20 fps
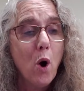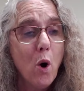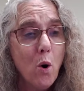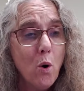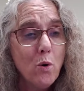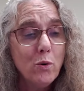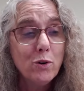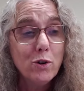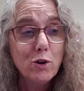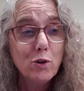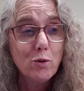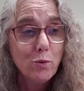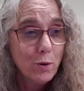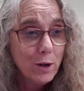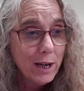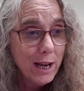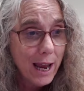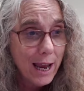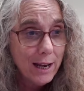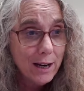own
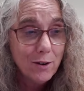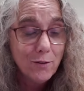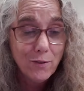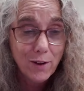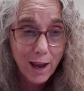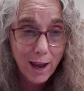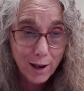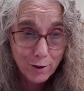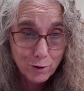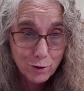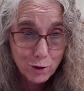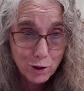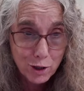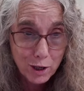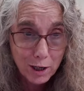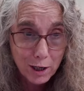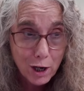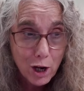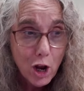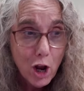creative
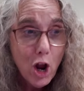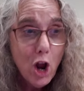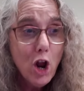energy,